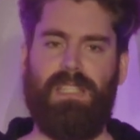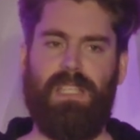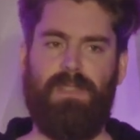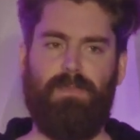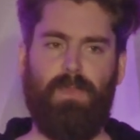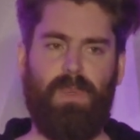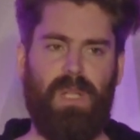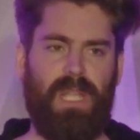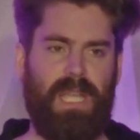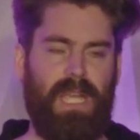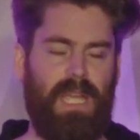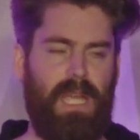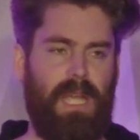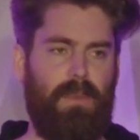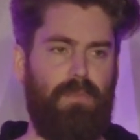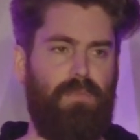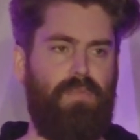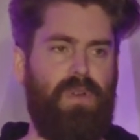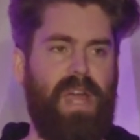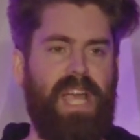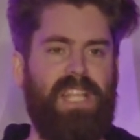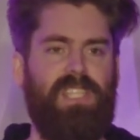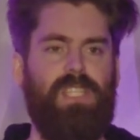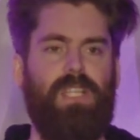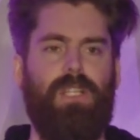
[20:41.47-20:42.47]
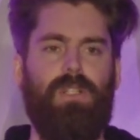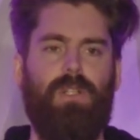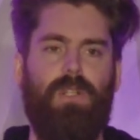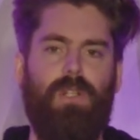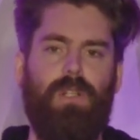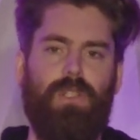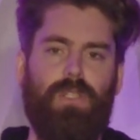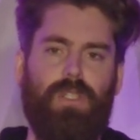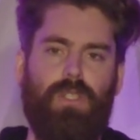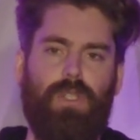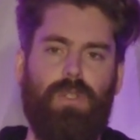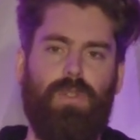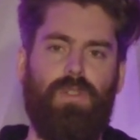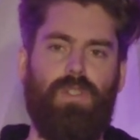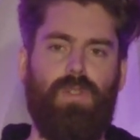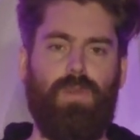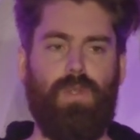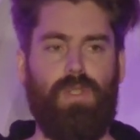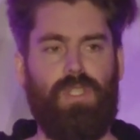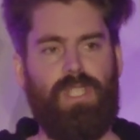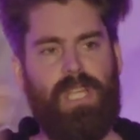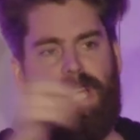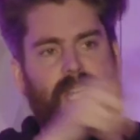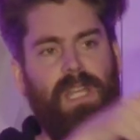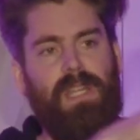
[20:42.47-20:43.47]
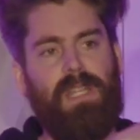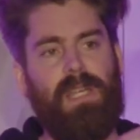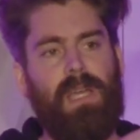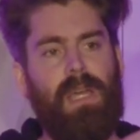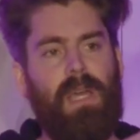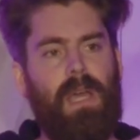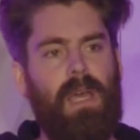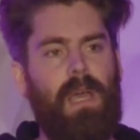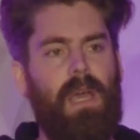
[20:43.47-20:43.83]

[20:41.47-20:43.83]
simply impractical to send